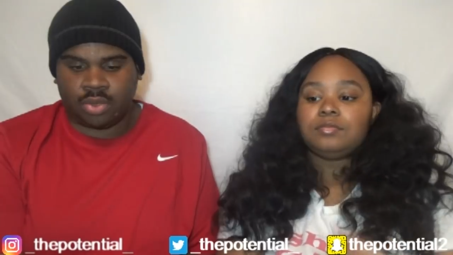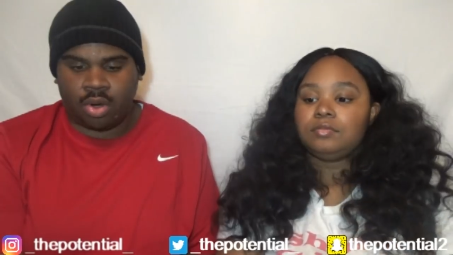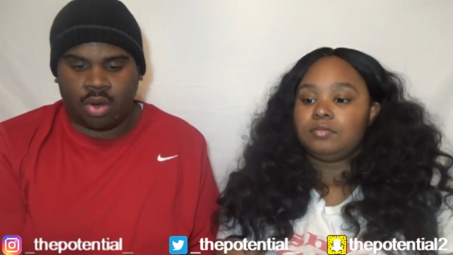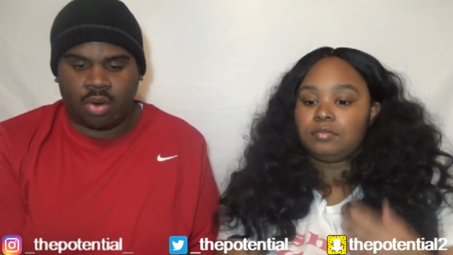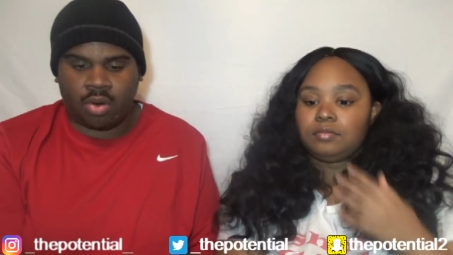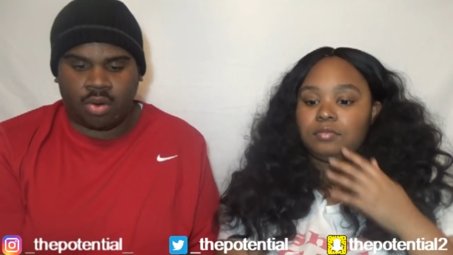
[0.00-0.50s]

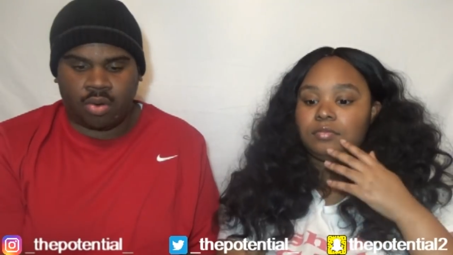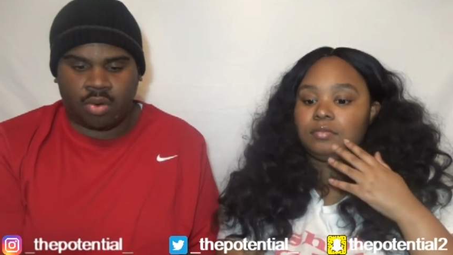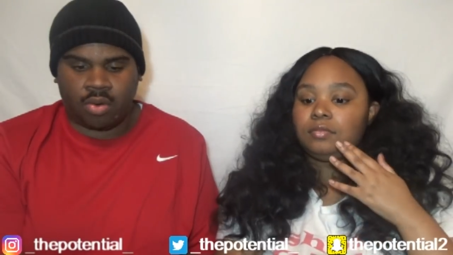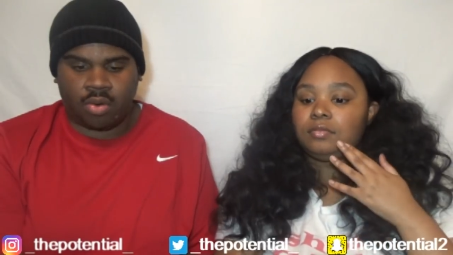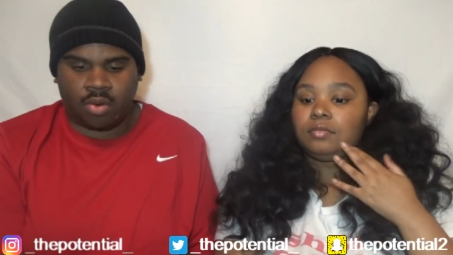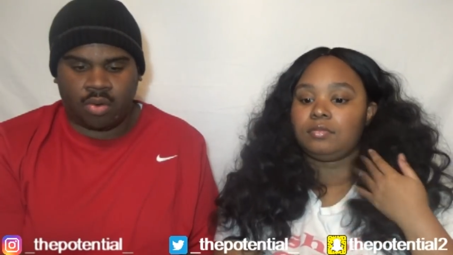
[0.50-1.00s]

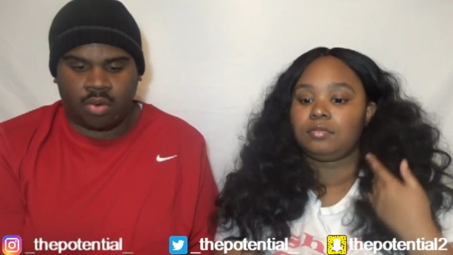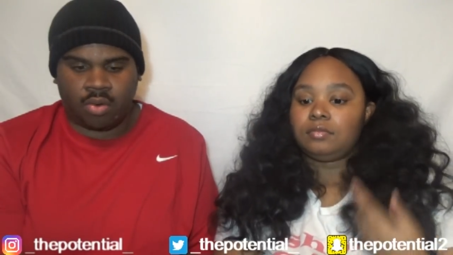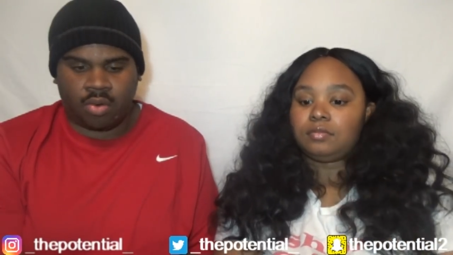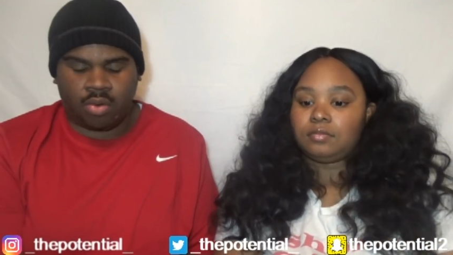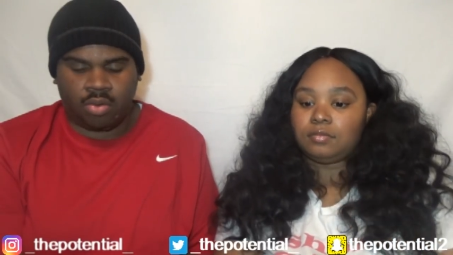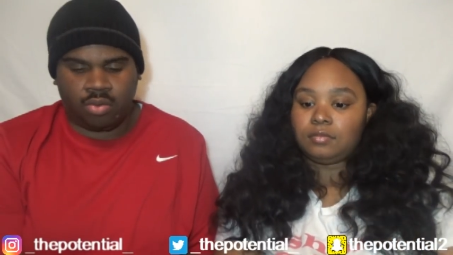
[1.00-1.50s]

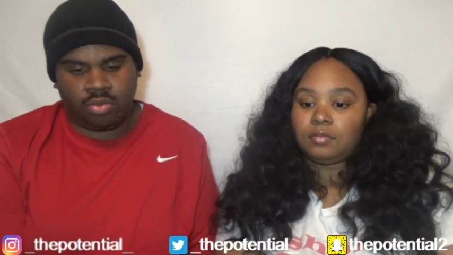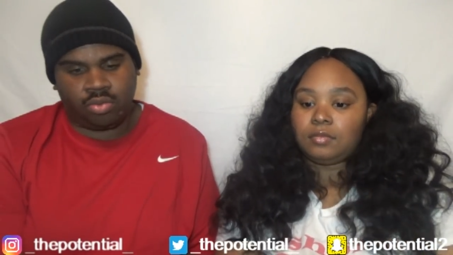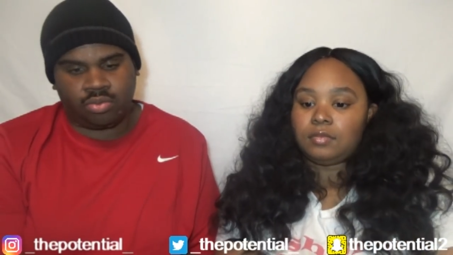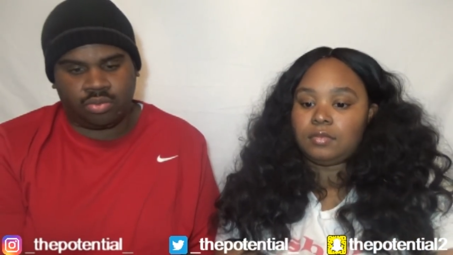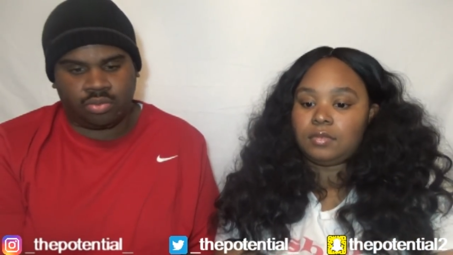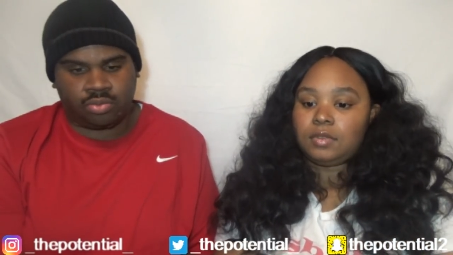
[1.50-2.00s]

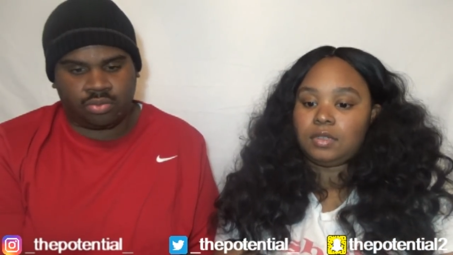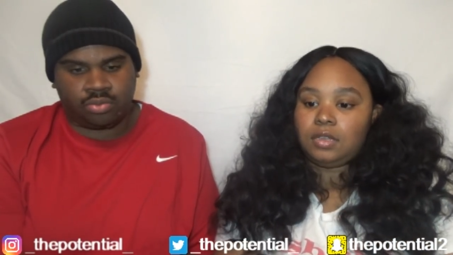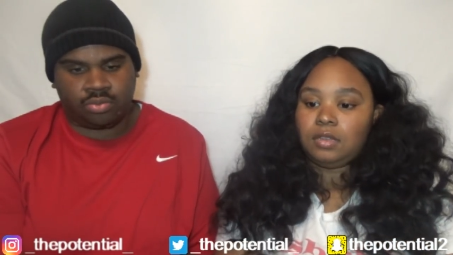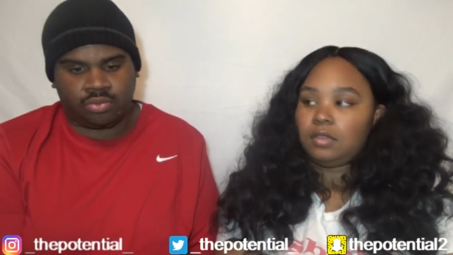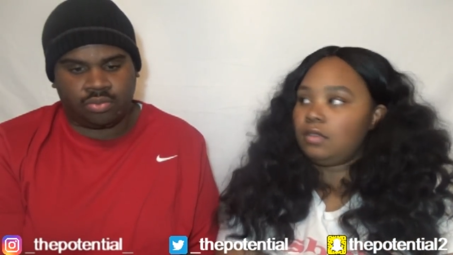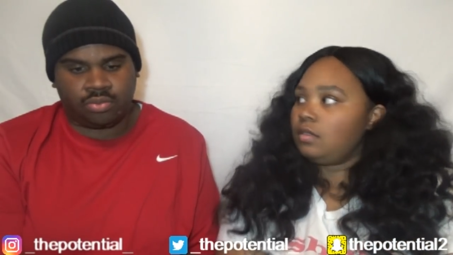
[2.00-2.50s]

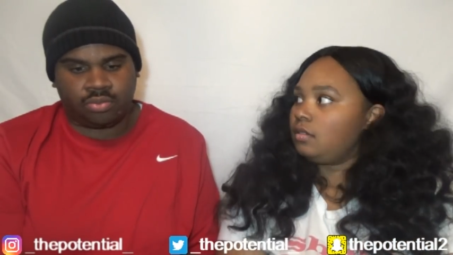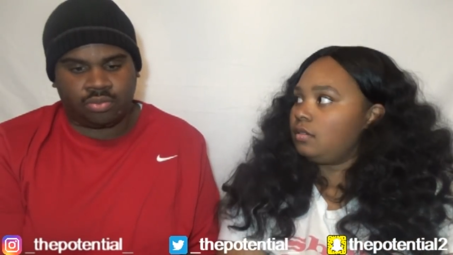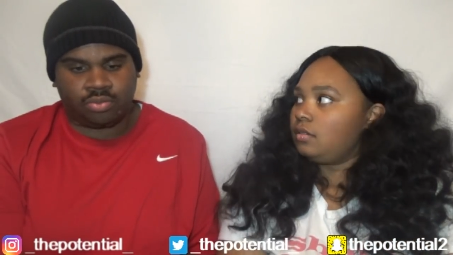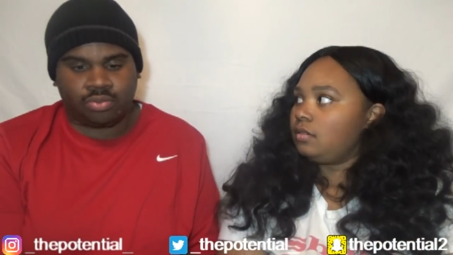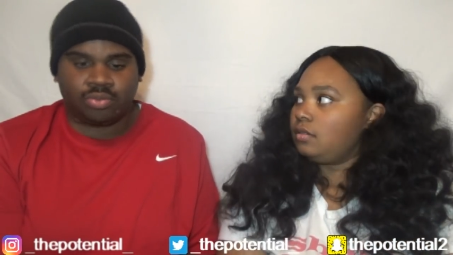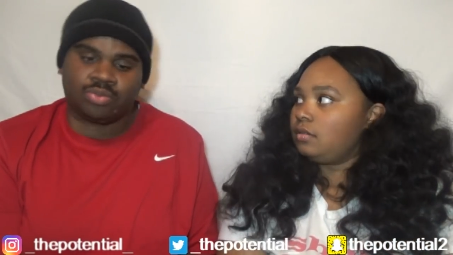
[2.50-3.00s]

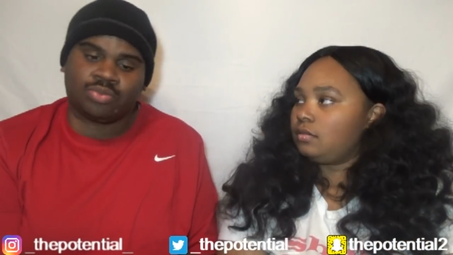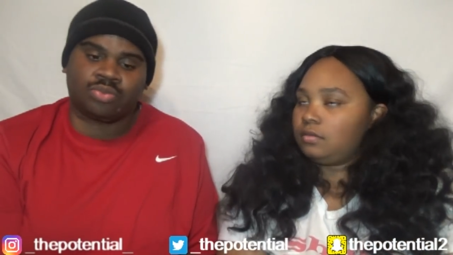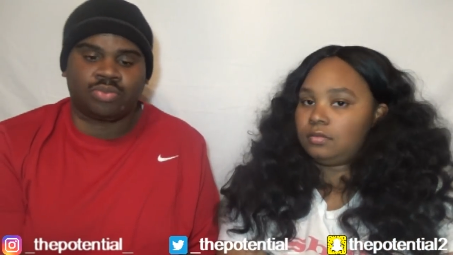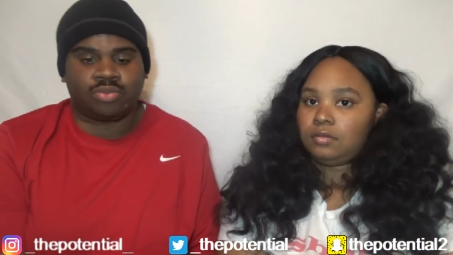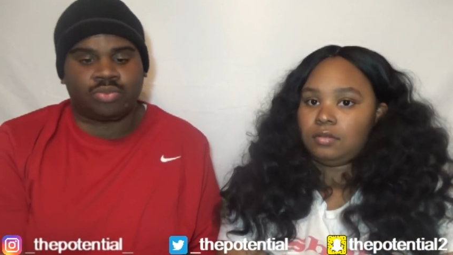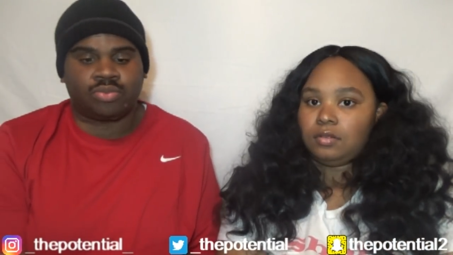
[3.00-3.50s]

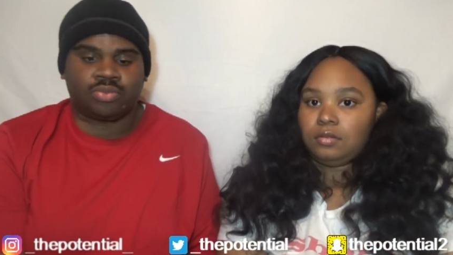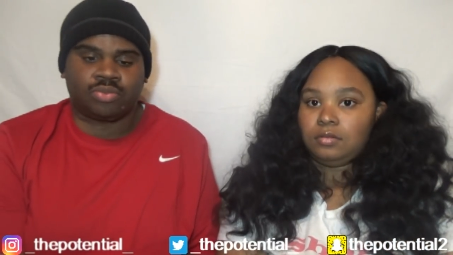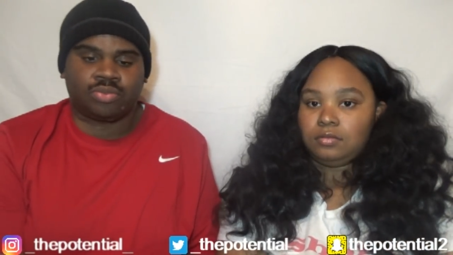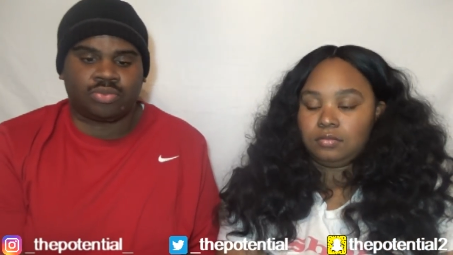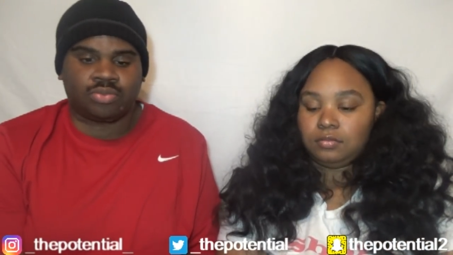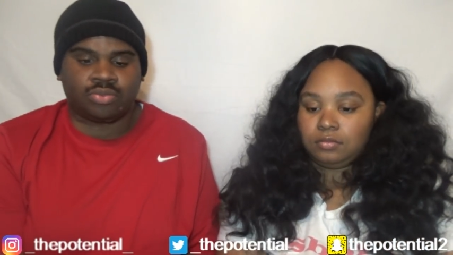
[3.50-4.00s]

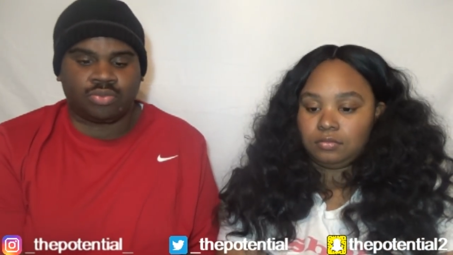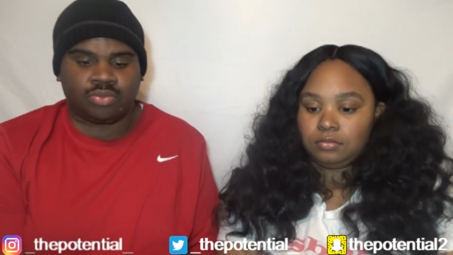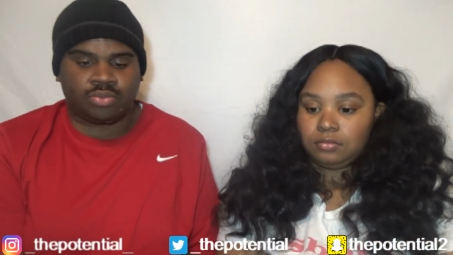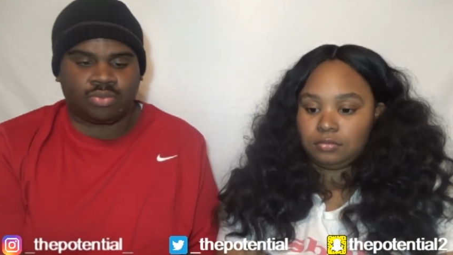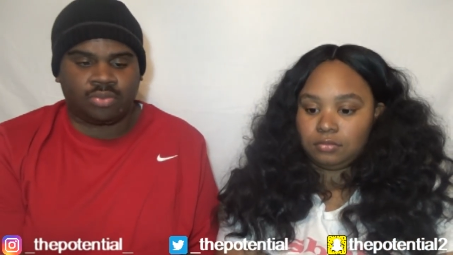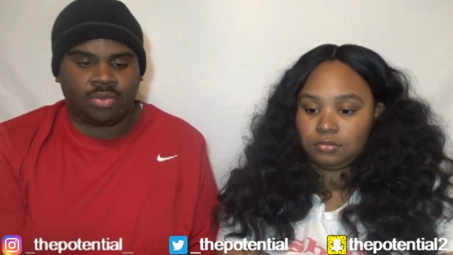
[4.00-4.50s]
Nothing is said.